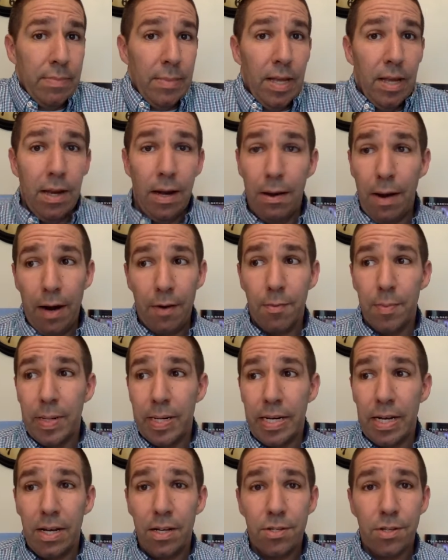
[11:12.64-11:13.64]

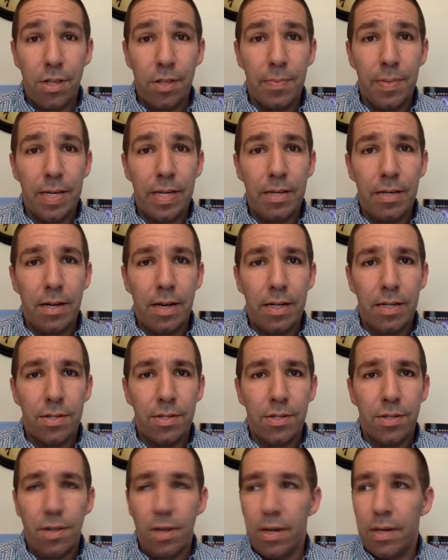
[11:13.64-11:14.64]
Everybody else, all the big
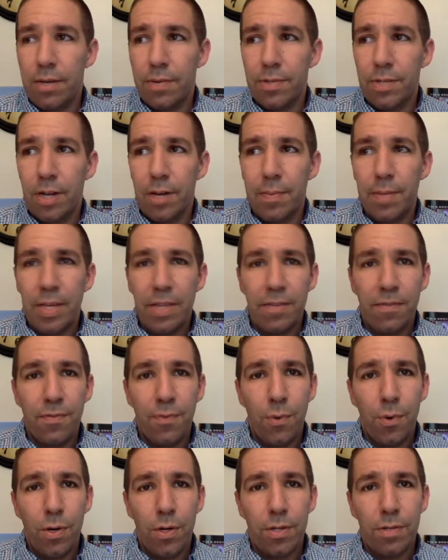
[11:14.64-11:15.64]
guns, thought it was going to be in the
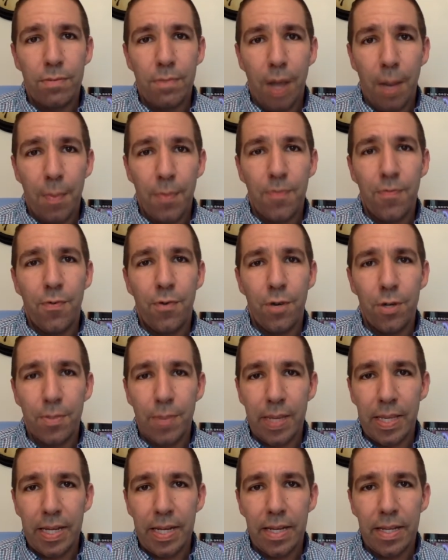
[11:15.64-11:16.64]
fours, upper fours
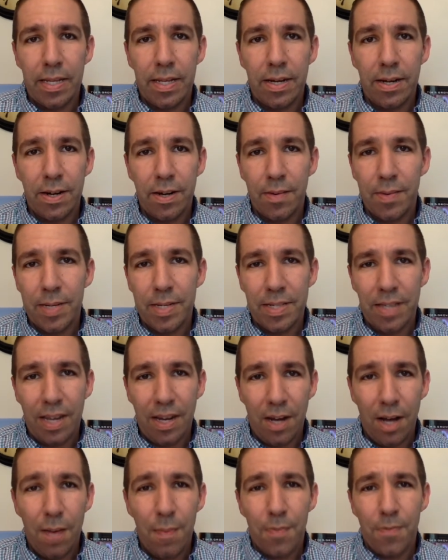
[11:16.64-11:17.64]
by the end of the year. And everybody's like,
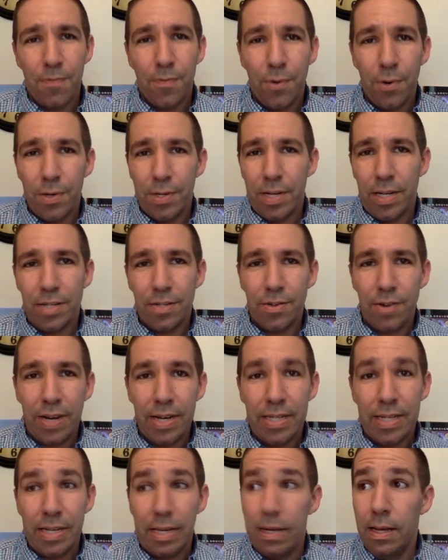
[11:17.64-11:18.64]
upper fours, that's
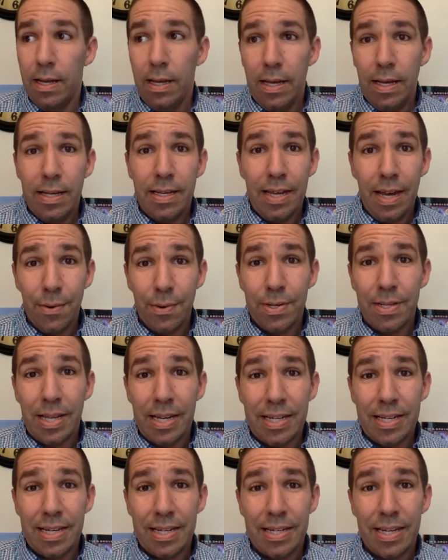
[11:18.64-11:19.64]
crazy. Yeah, we're at like
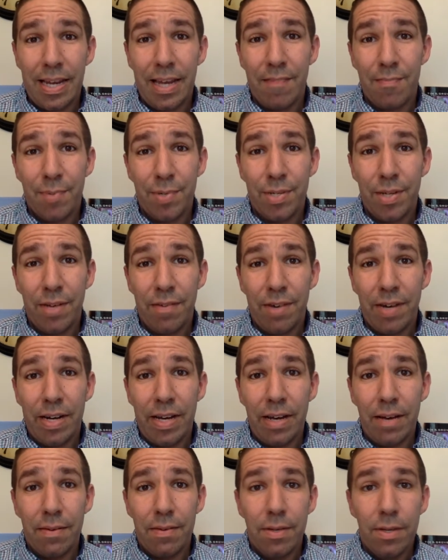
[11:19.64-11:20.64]
6.5% right
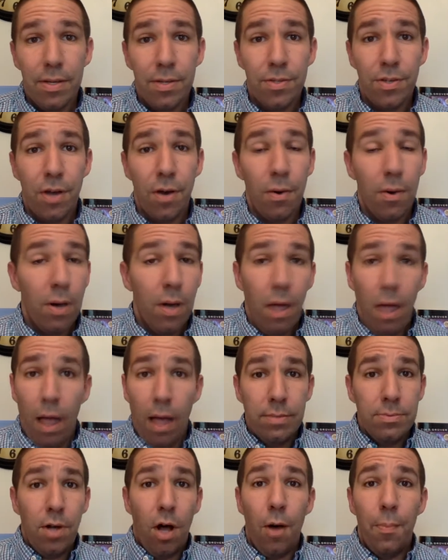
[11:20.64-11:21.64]
now. So
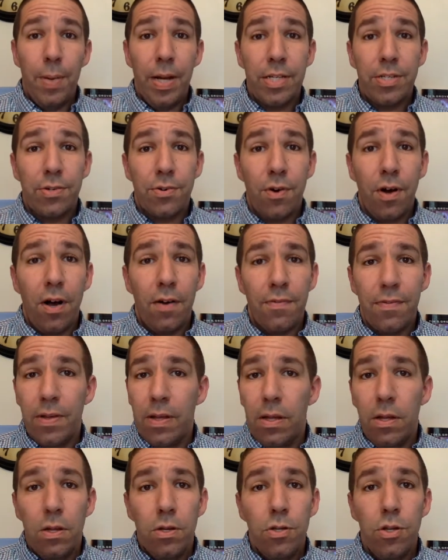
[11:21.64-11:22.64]
all bets are off.
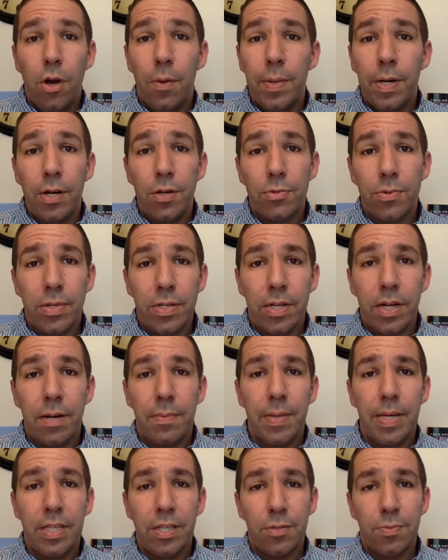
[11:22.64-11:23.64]
Nobody knows what's going to
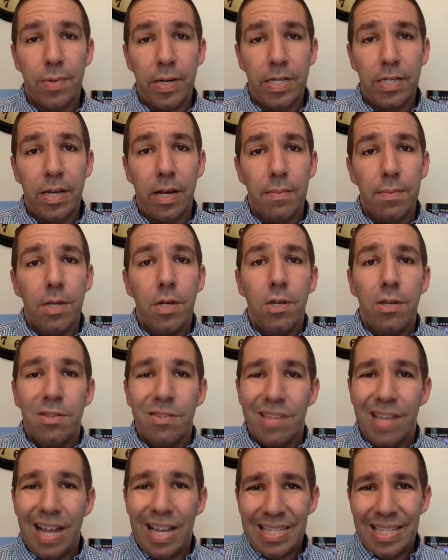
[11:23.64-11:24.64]
be in the springtime.
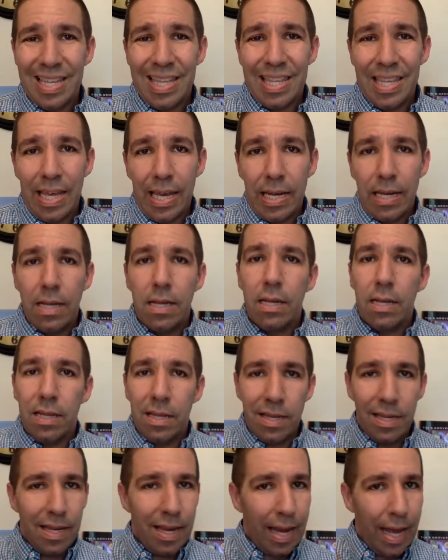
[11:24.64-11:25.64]
So that's the thing.
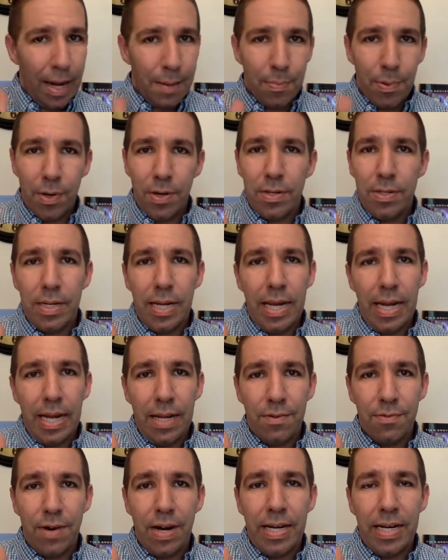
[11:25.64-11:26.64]
You got a bird in
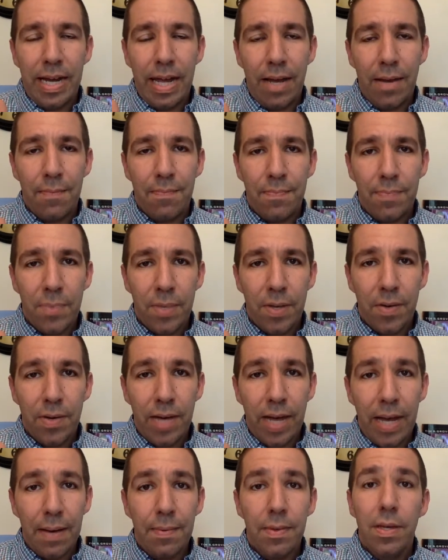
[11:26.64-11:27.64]
hand right now.
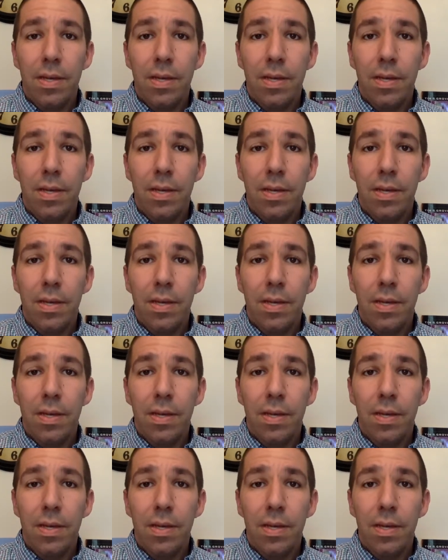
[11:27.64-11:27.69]
Okay.